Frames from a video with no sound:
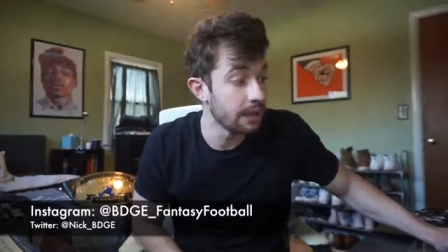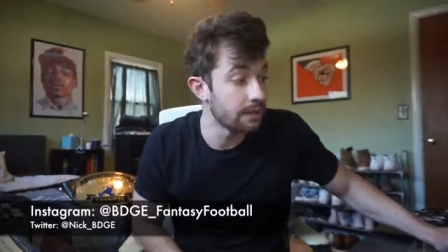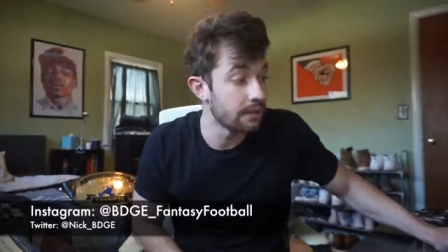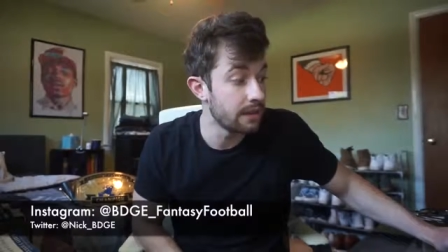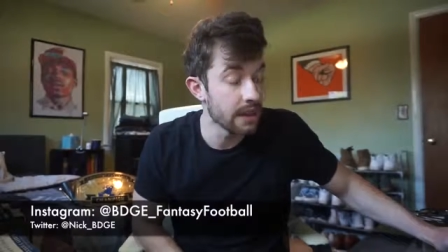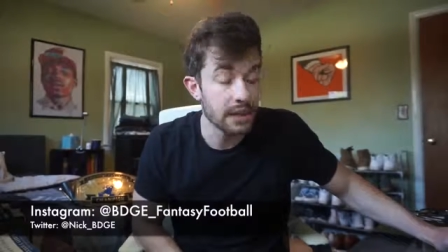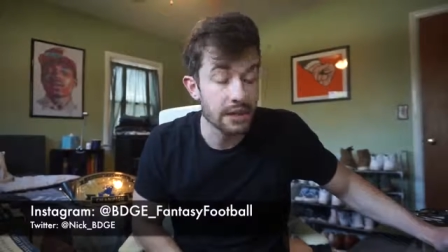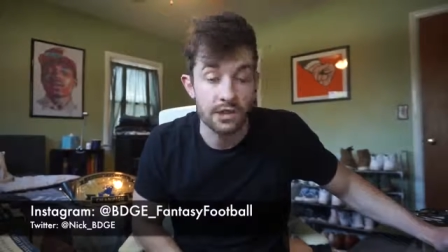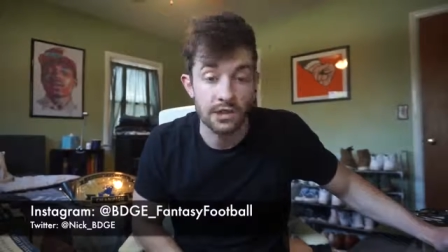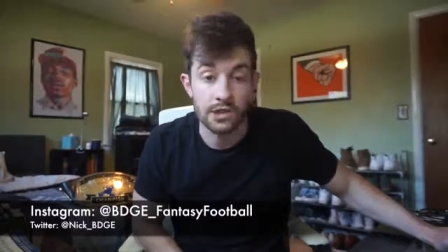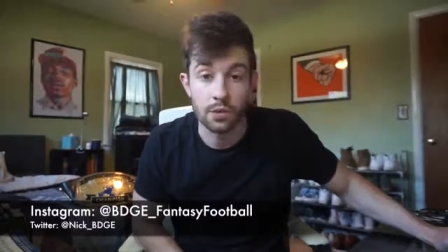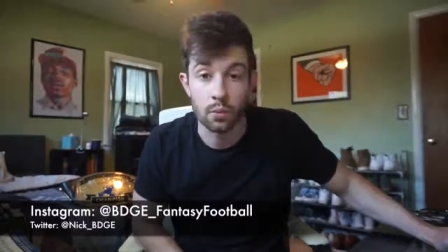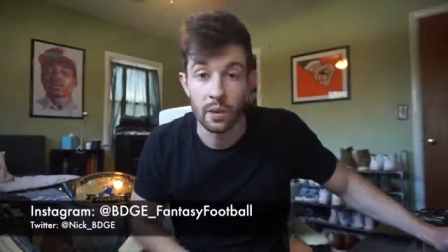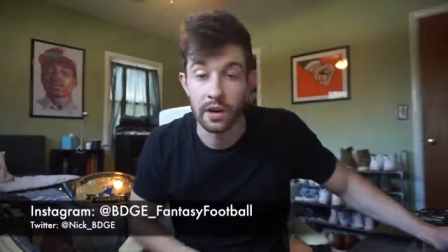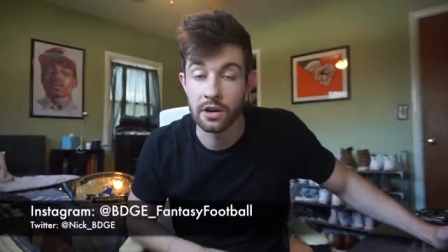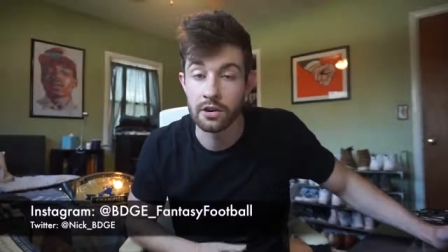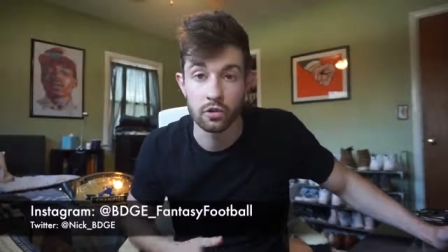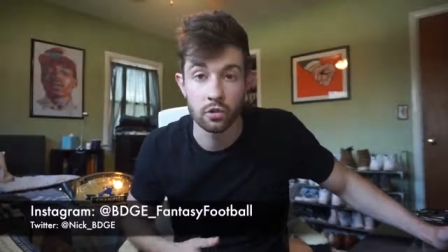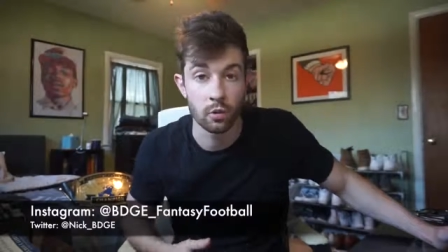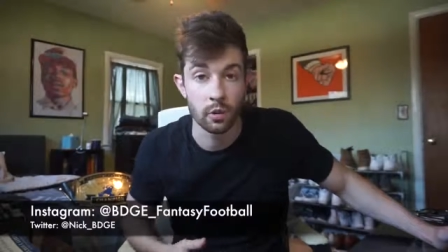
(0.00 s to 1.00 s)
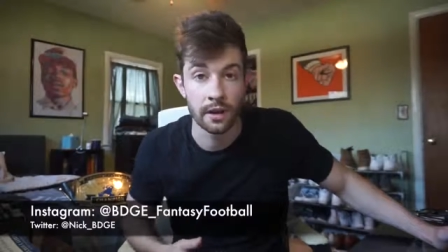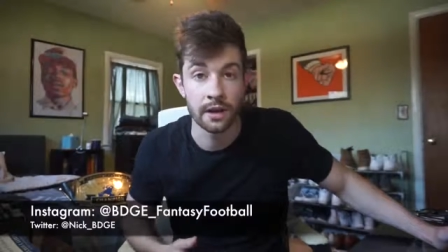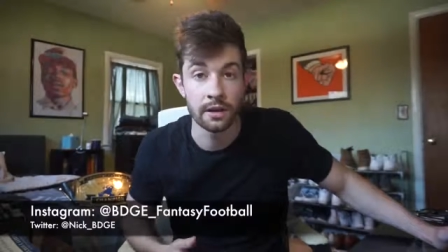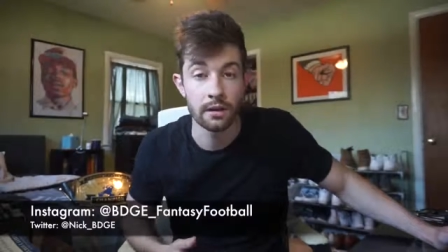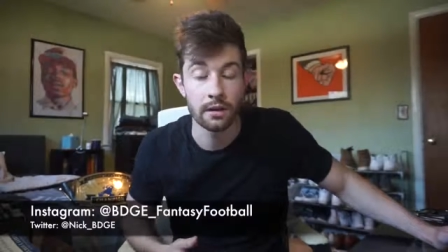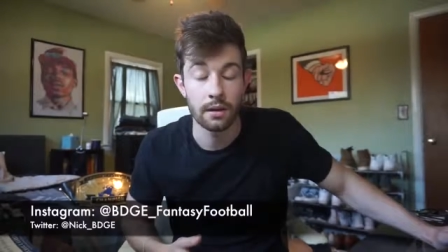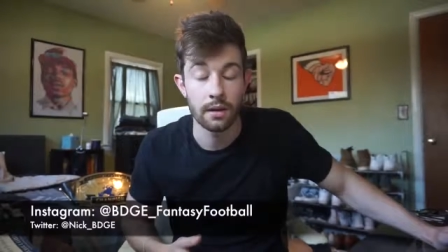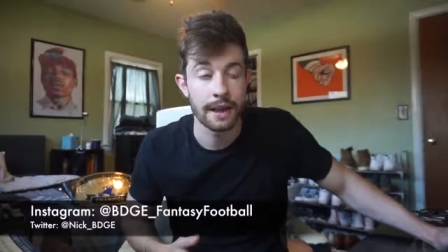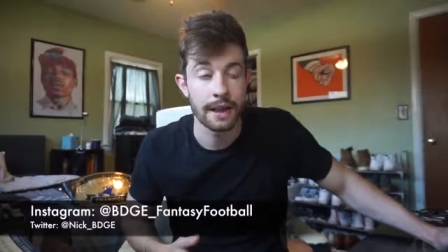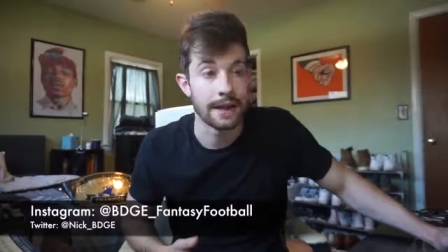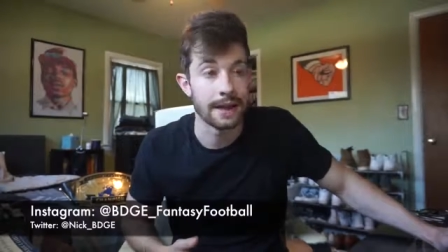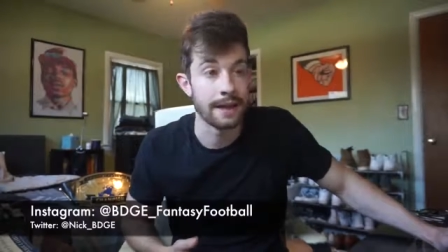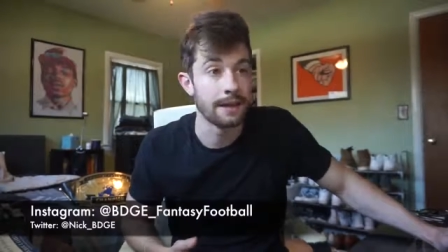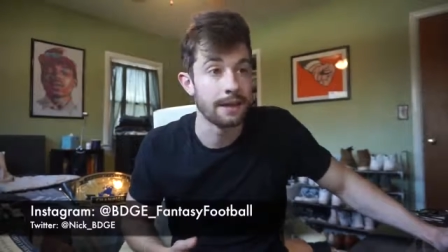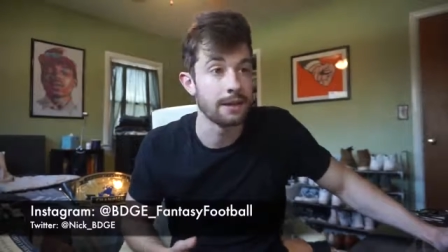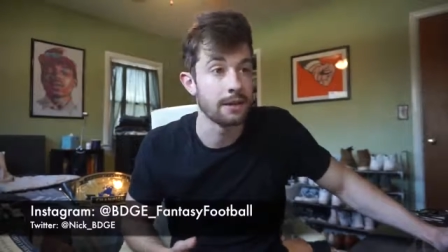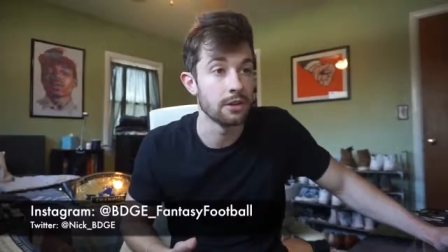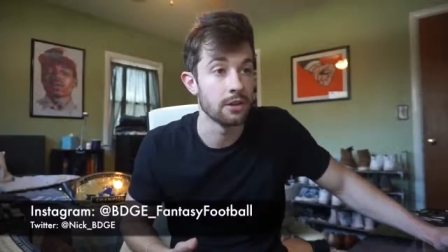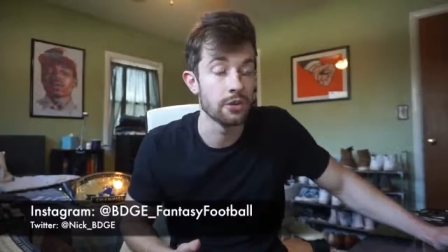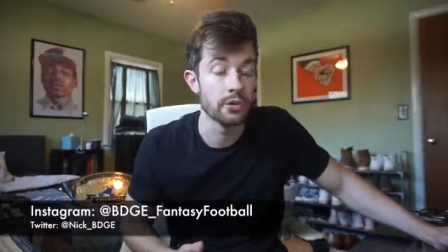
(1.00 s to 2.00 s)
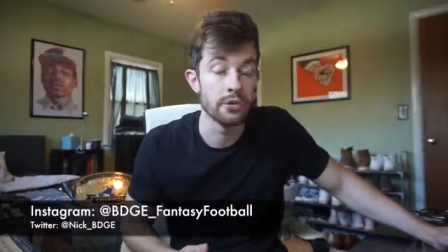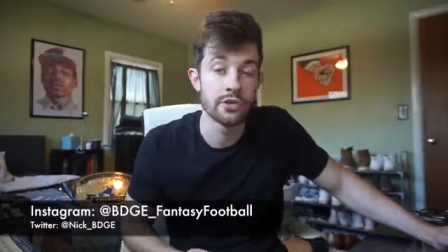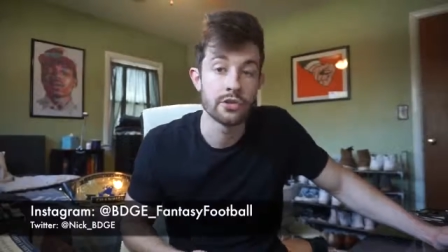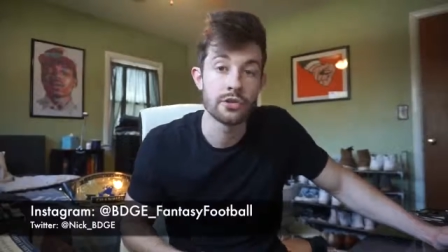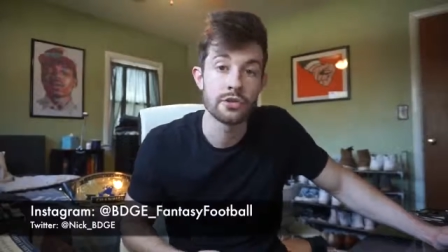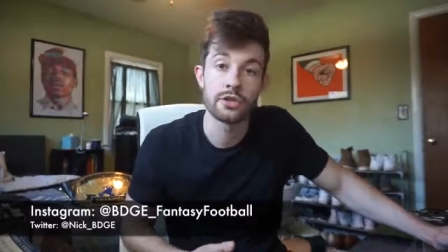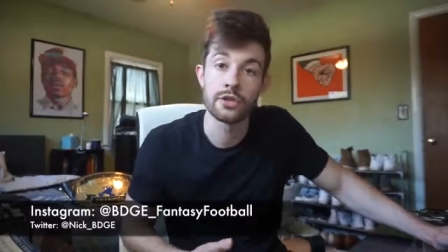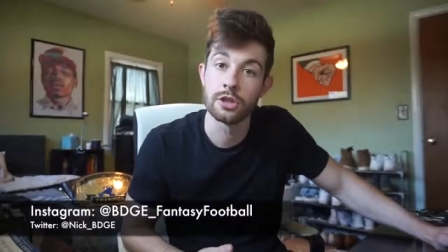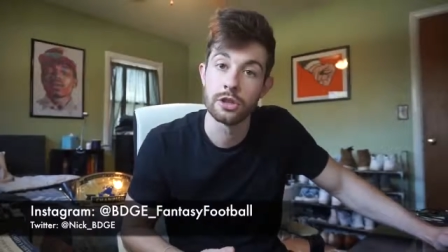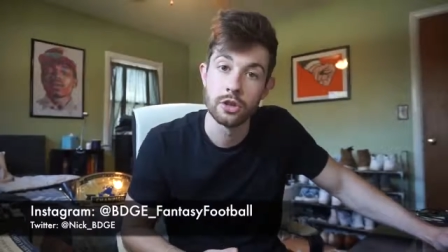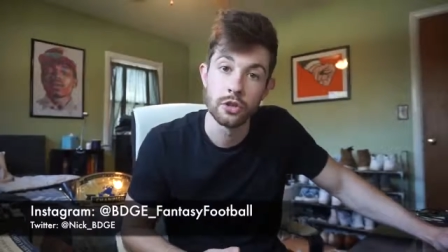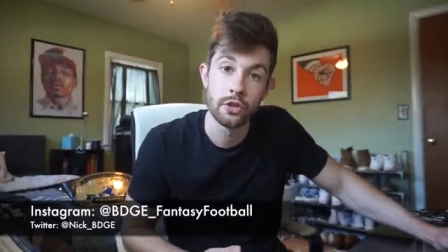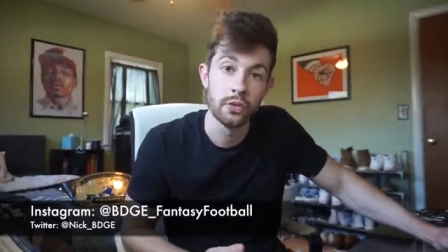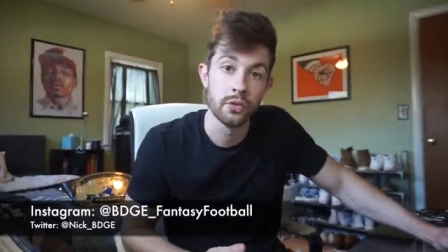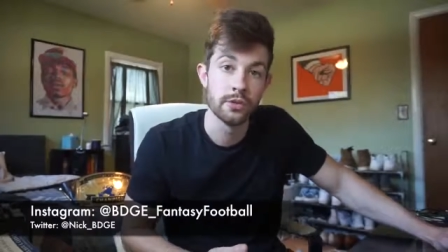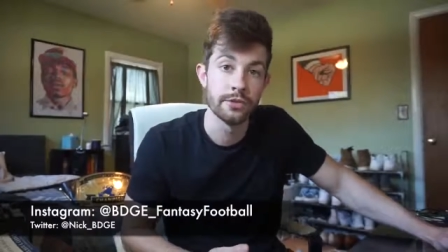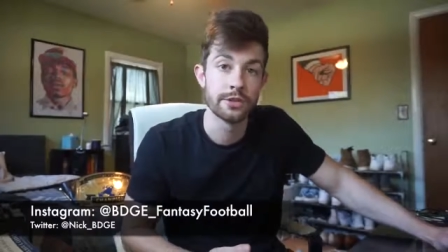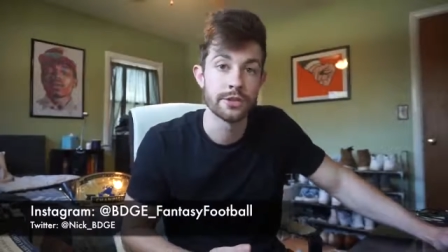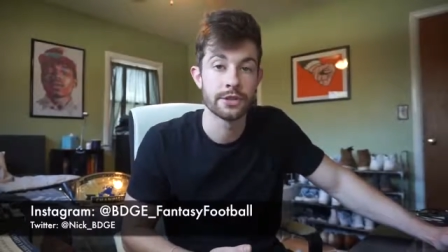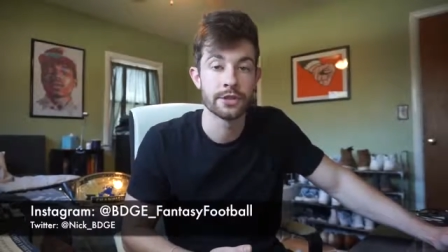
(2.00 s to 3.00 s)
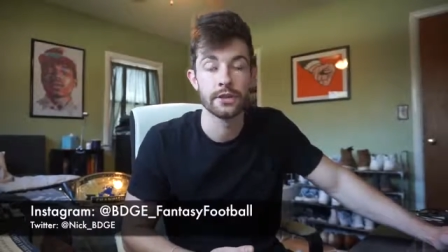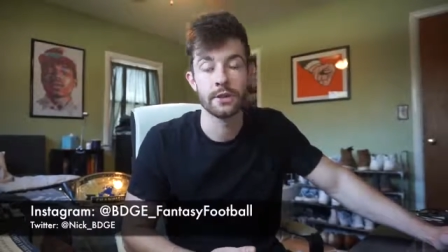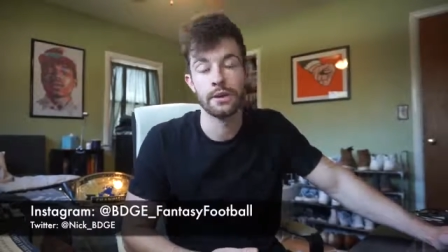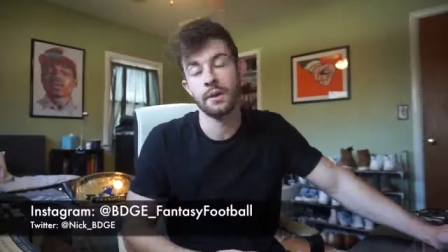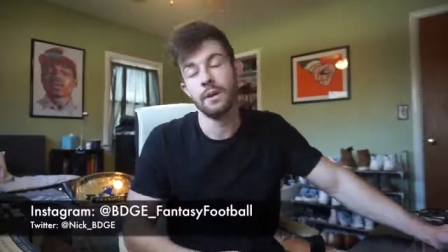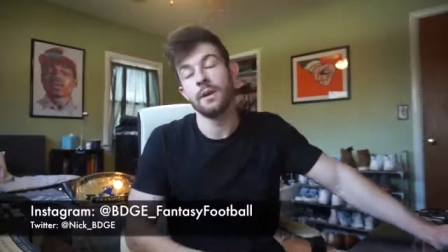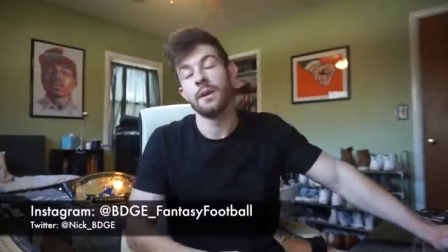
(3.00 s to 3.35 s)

is this: winners win and losers lose.